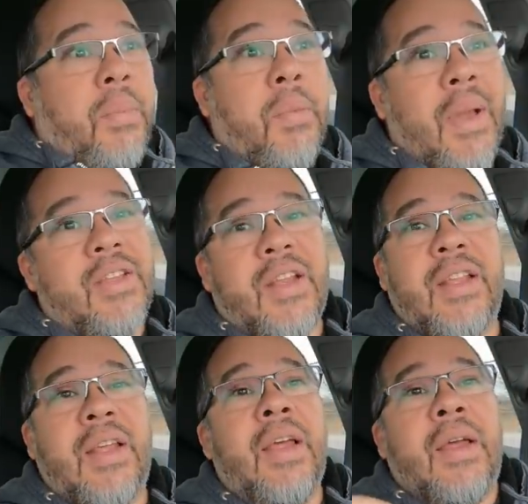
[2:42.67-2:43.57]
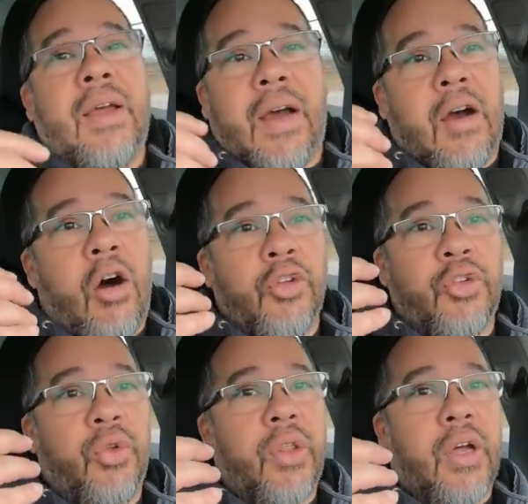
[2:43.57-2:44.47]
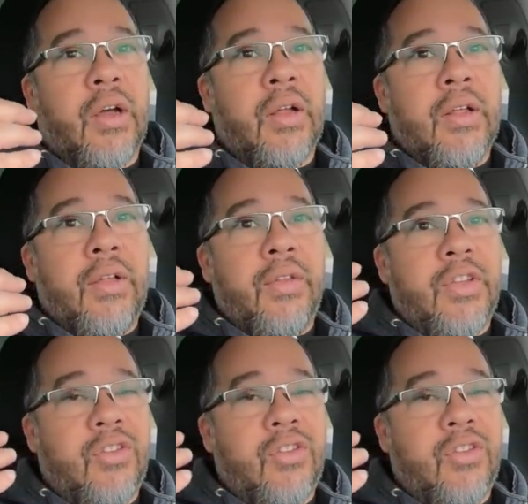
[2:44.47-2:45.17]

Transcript: implemented it. Uh, also the the